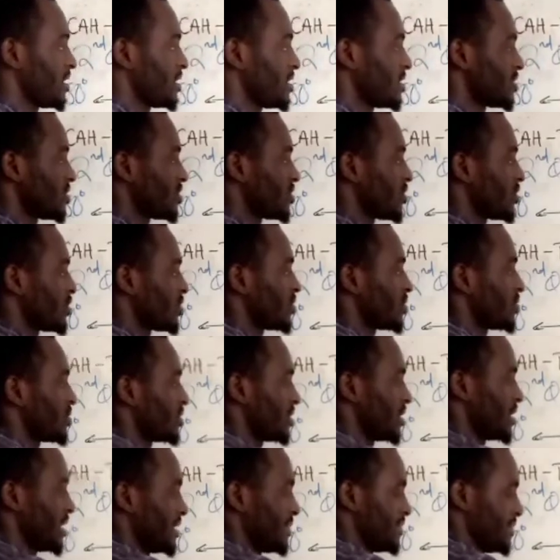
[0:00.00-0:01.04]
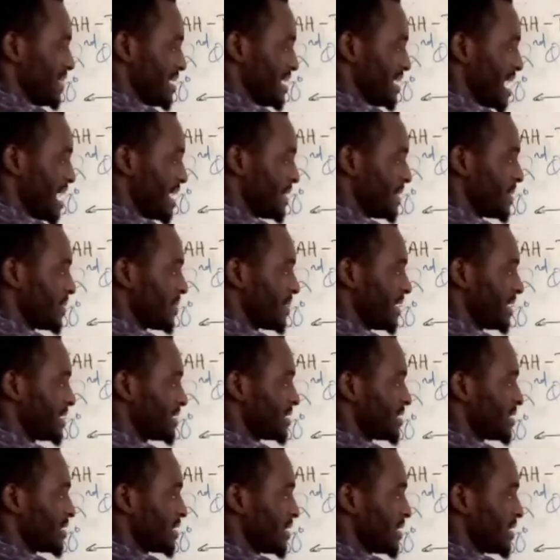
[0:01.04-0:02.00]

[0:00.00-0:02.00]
So, in other words,